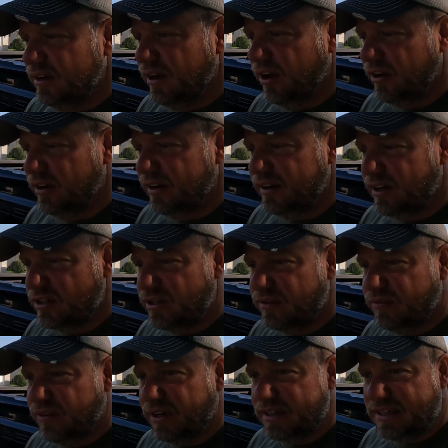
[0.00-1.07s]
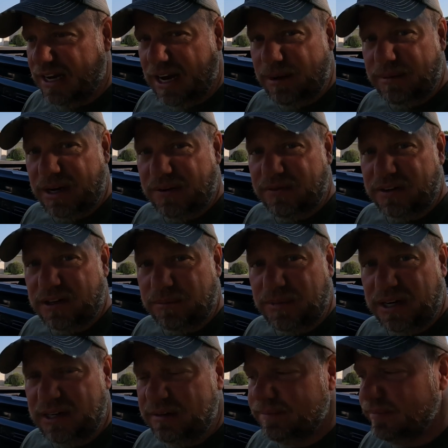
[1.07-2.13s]
good addition for the time and effort and the
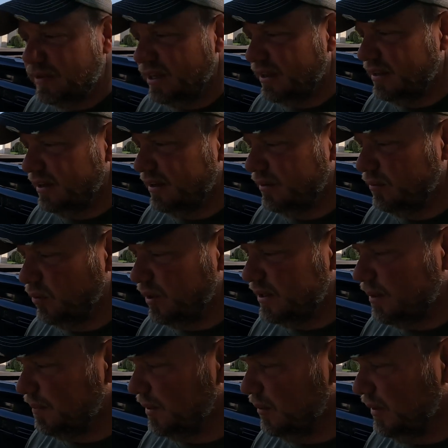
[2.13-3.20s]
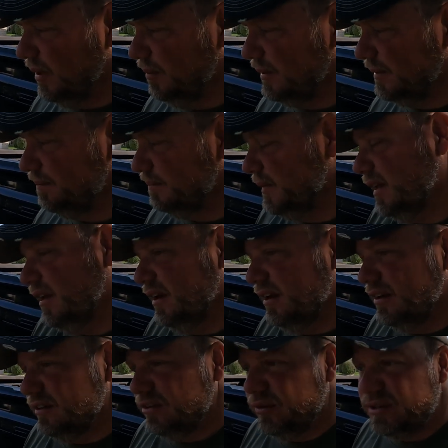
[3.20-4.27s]
money. I think it worked out pretty well, but
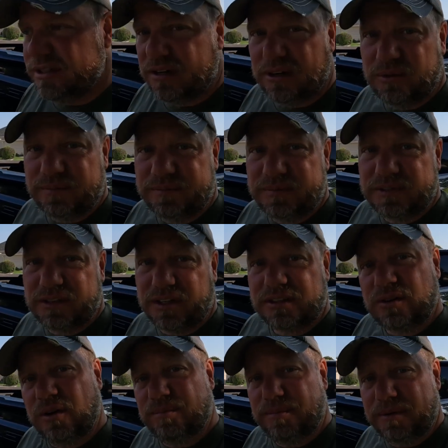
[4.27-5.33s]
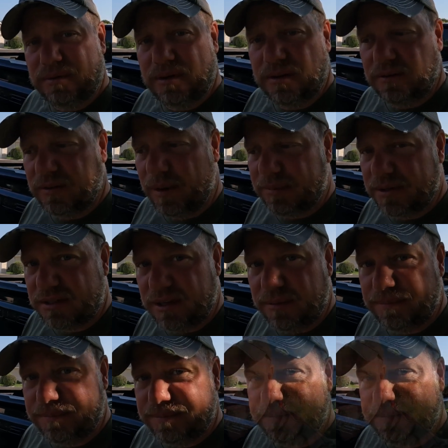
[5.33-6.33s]
to each their own. So let's go ahead and wrap this up.